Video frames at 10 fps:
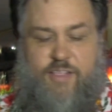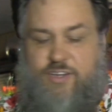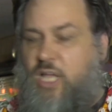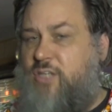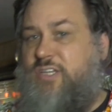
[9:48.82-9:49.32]

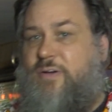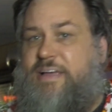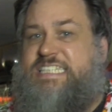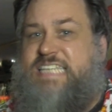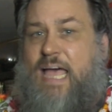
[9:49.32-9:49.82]
There's also
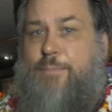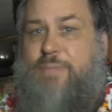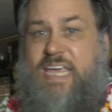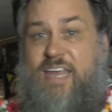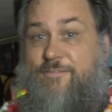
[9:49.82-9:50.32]
a
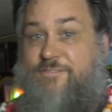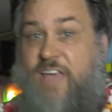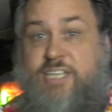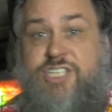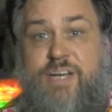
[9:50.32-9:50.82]
zombie
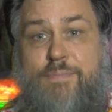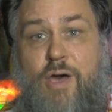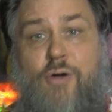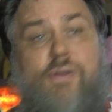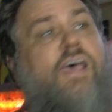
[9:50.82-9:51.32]
invasion
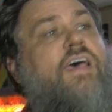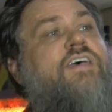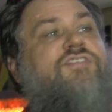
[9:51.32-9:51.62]
mode,